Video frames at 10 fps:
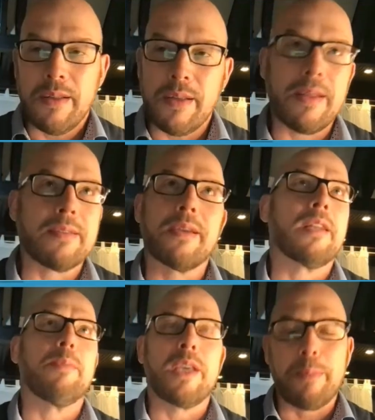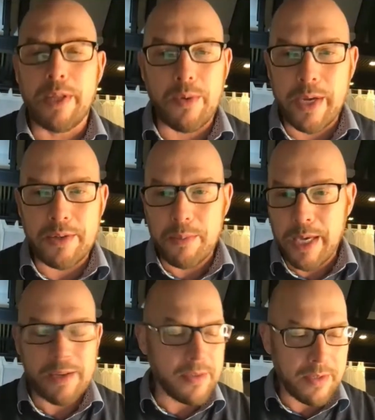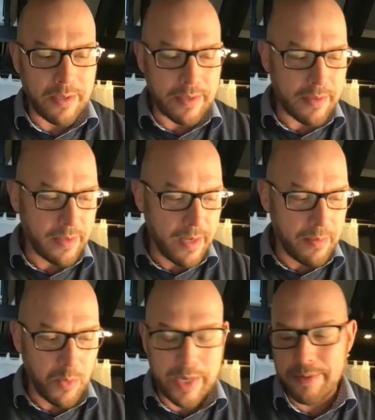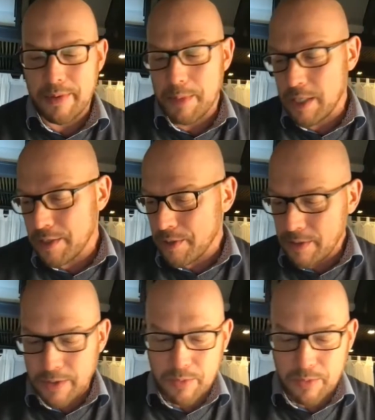There's got to be a better way to manage this. Where's the marshal?